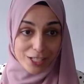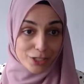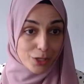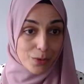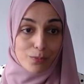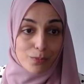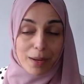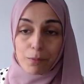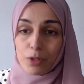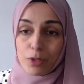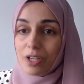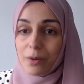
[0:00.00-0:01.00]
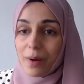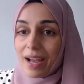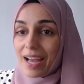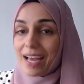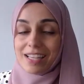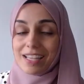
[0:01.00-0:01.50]
is to make more
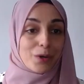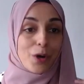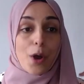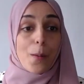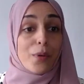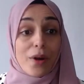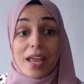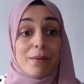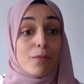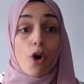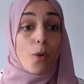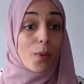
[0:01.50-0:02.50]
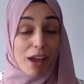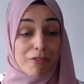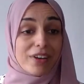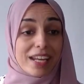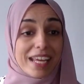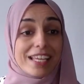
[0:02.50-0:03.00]
salawats or pray more or
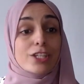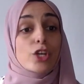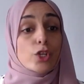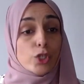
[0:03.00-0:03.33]
whatever it is,